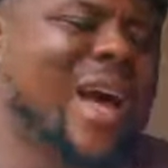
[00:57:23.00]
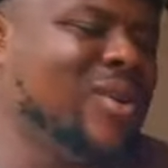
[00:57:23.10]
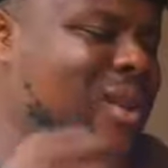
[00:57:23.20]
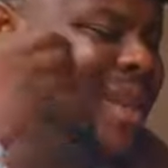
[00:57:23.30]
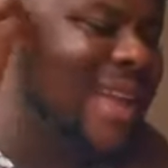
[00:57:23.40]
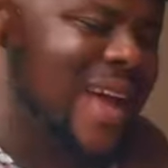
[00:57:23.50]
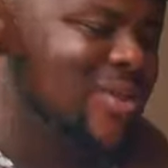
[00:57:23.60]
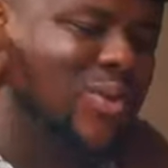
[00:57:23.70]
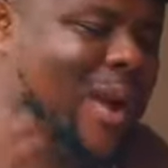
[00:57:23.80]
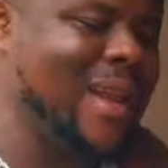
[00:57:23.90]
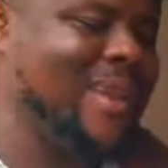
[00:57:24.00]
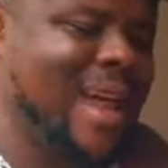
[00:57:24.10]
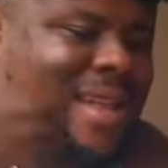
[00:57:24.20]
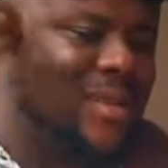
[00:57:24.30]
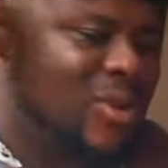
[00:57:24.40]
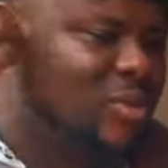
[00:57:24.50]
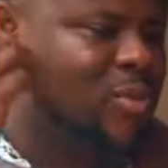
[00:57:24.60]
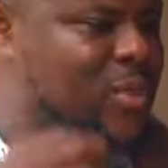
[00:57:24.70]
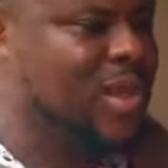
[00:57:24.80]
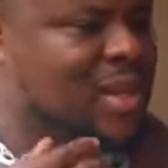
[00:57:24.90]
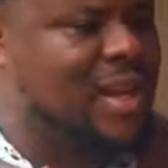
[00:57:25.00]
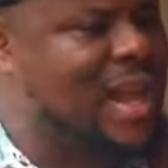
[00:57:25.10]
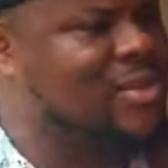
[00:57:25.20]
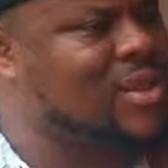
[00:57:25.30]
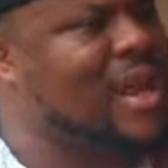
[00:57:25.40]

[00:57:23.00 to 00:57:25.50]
I don't hear you well. I know, speaking loud